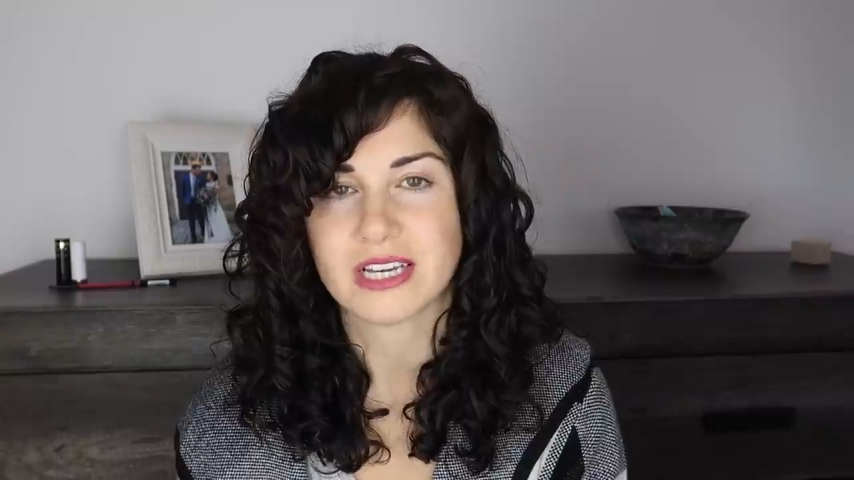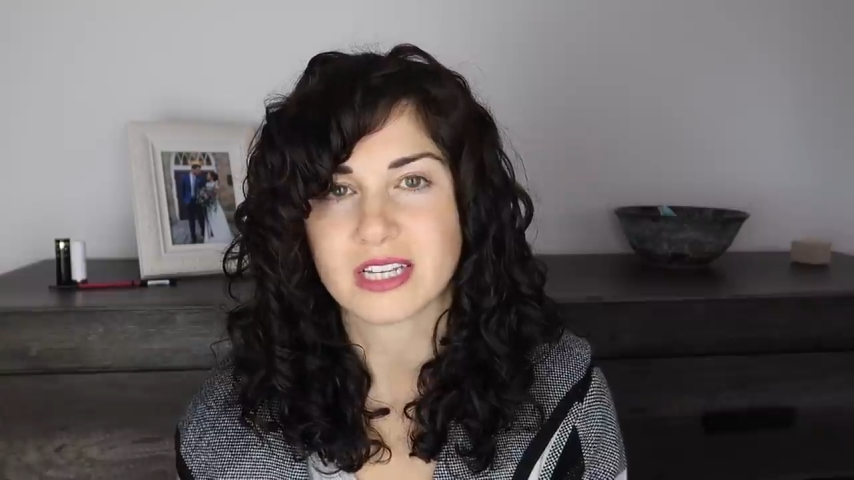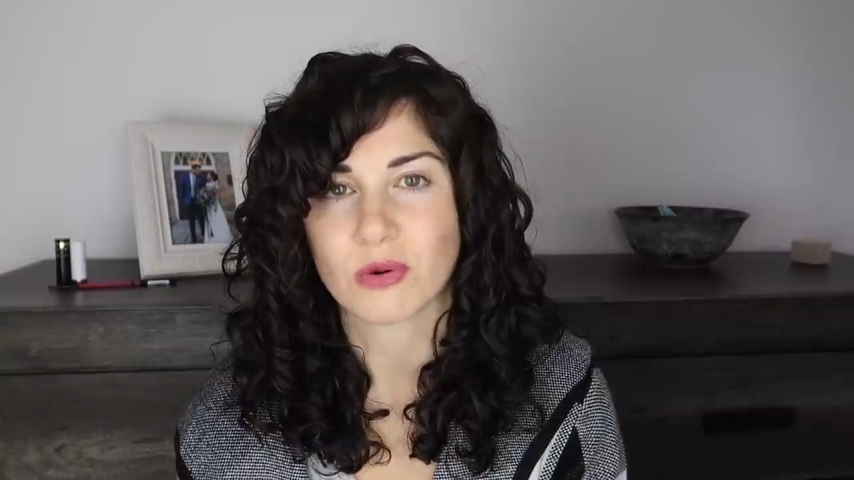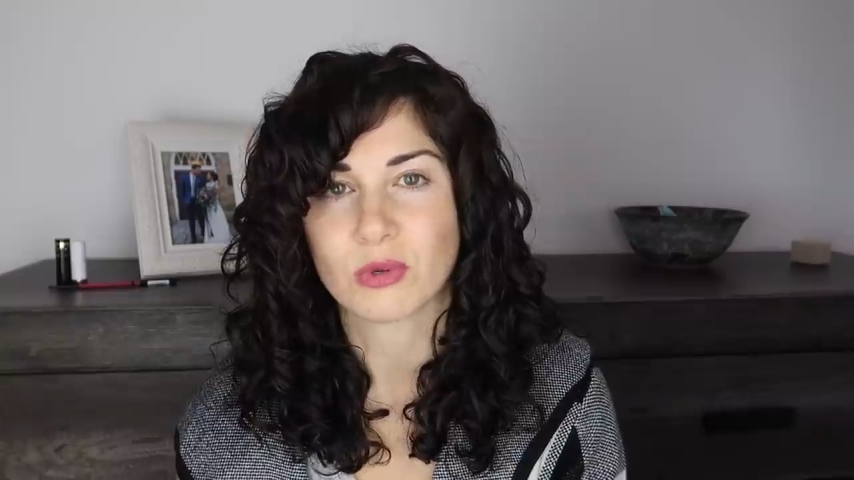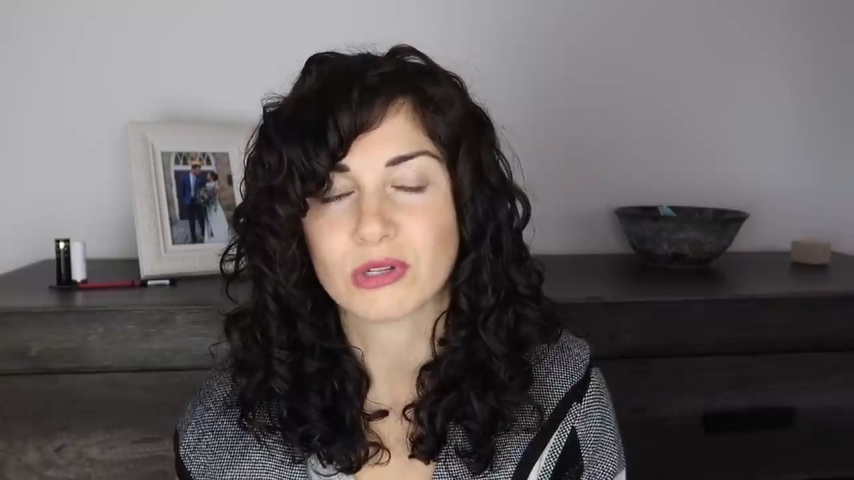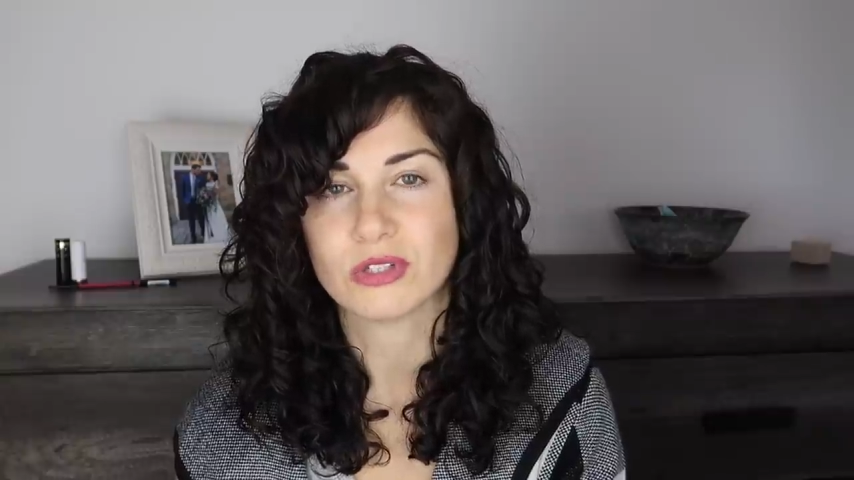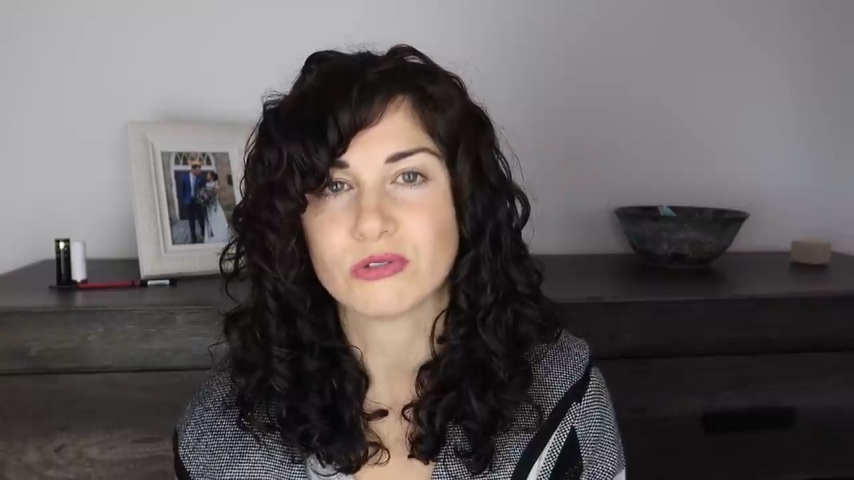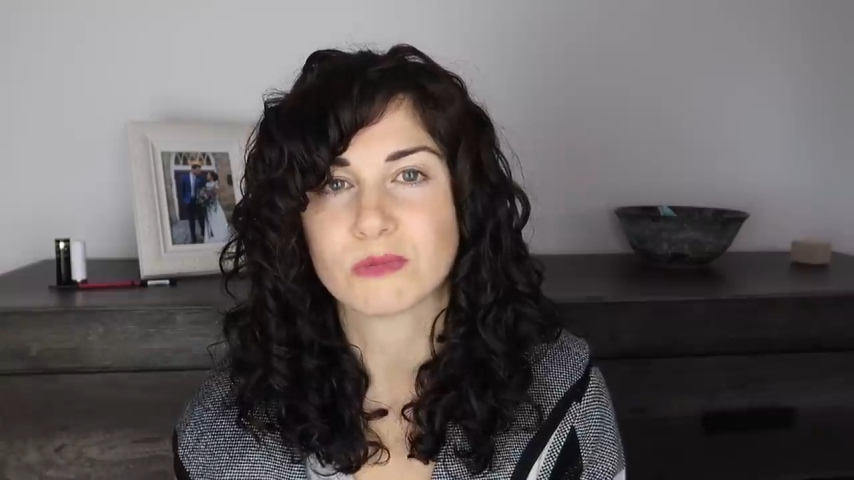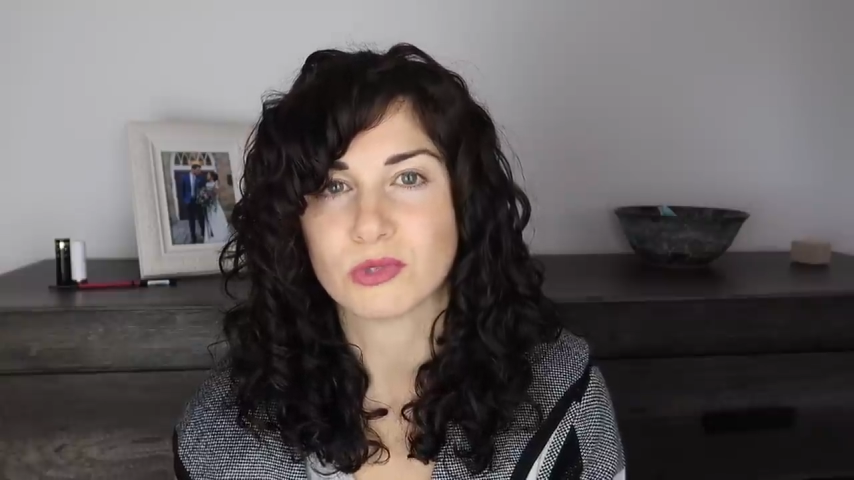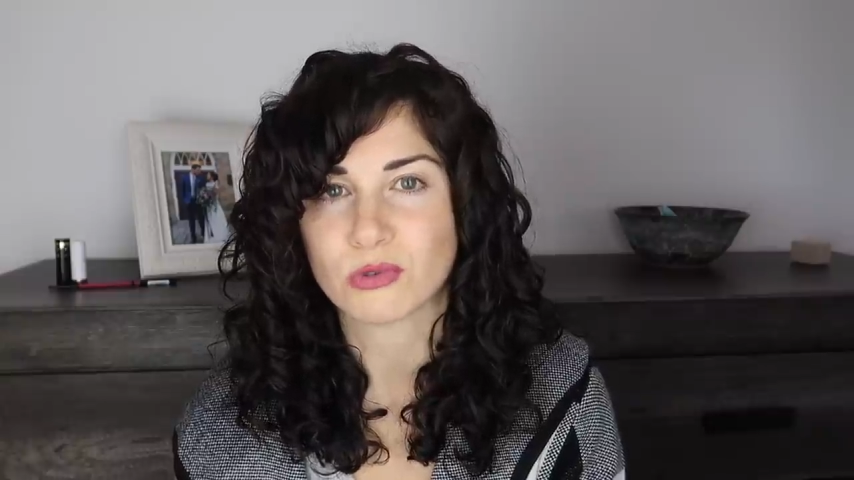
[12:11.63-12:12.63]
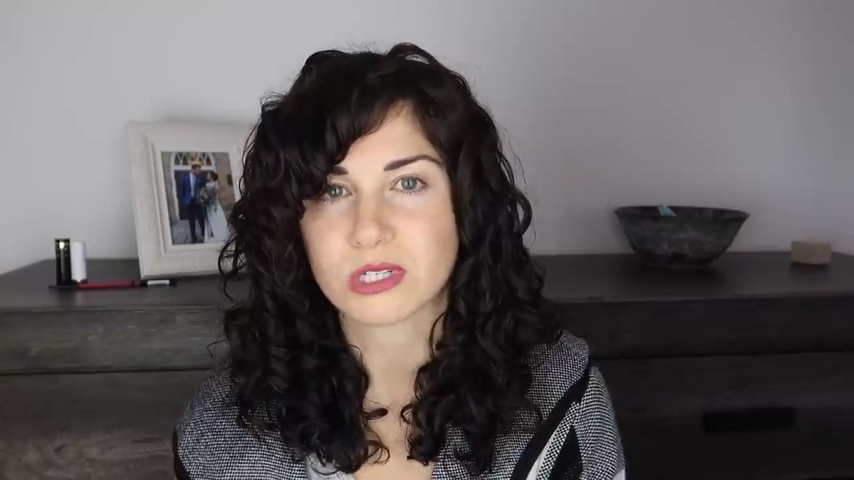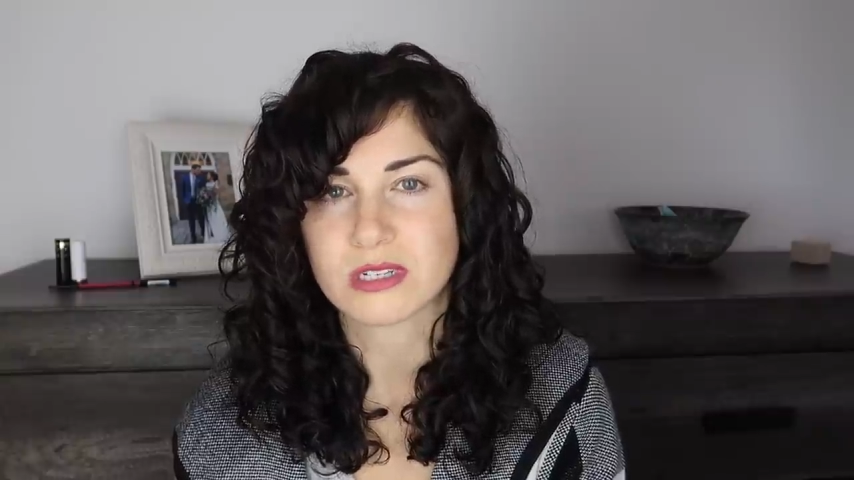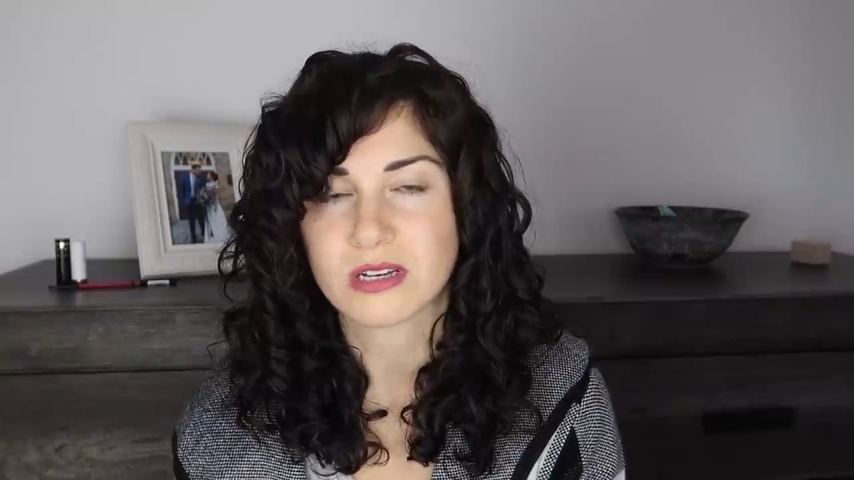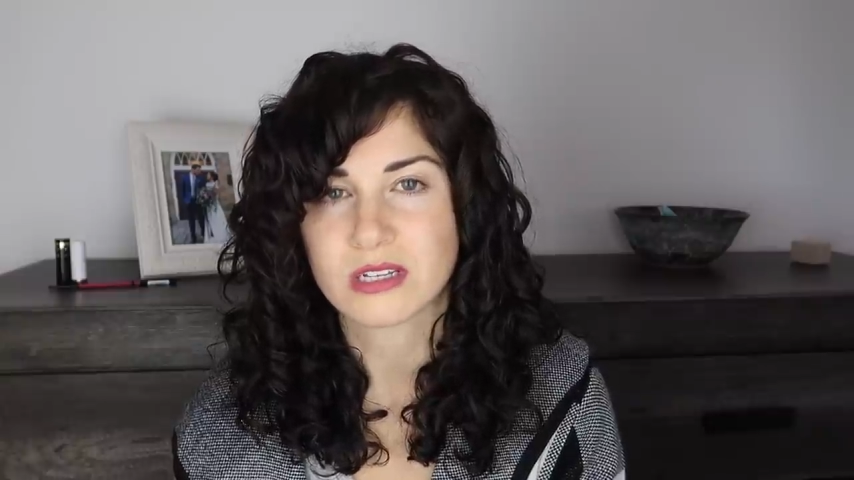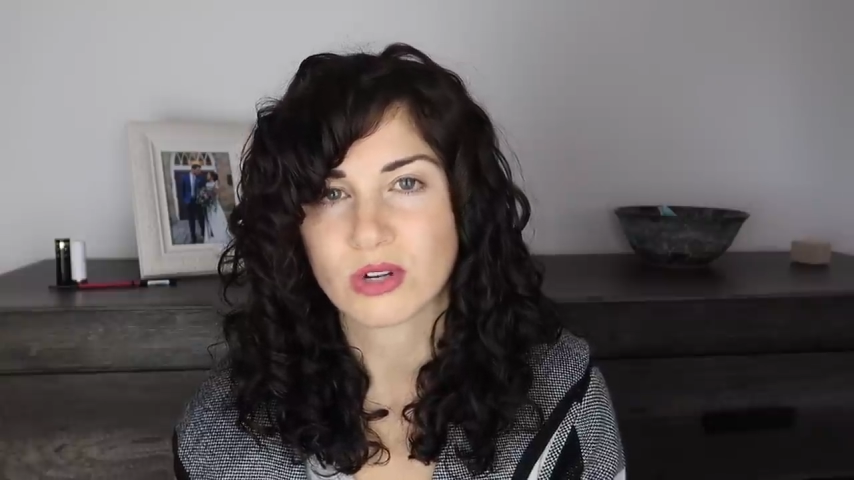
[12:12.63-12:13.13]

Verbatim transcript: is I will use mousse.